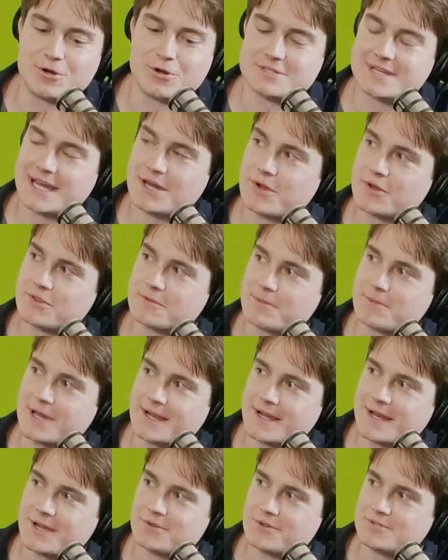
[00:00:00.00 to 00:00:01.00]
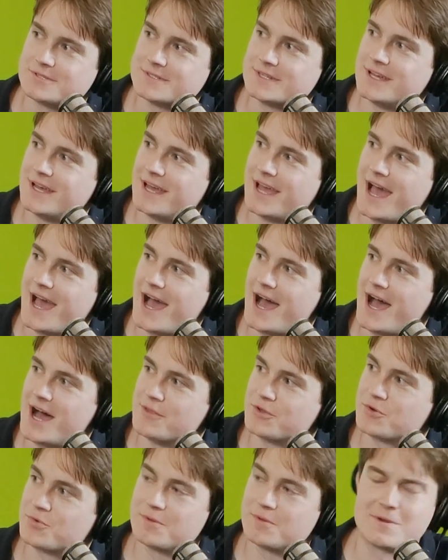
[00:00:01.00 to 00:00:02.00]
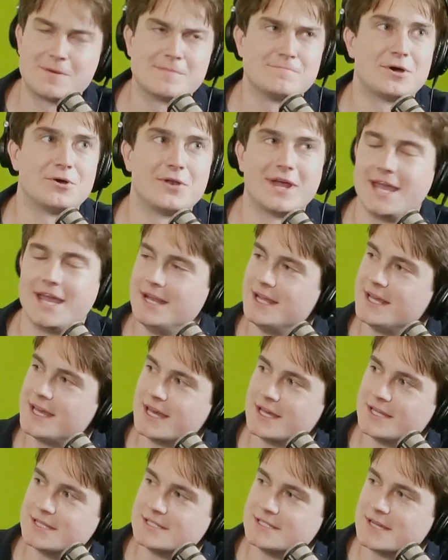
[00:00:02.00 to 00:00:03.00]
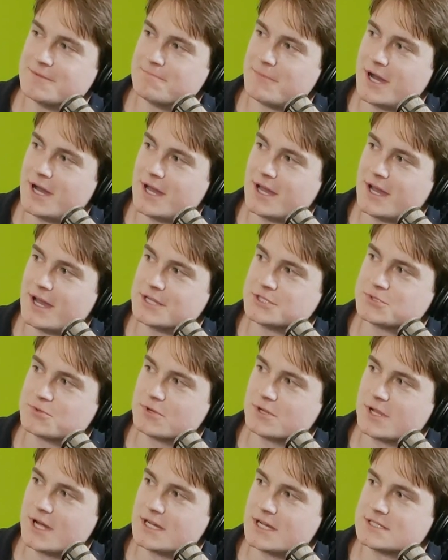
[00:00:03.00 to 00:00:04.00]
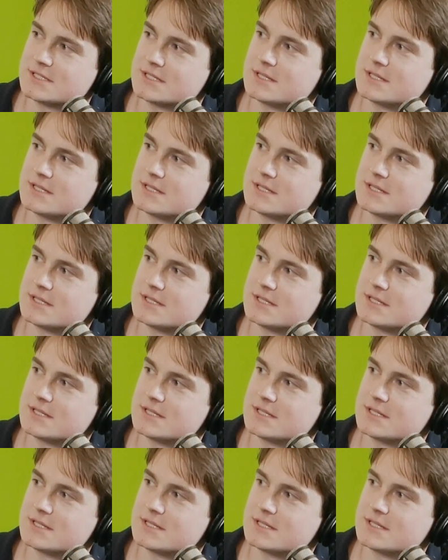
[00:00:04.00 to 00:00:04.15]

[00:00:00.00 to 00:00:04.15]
town on the Panhandle. There were about 80 kids in my high school class.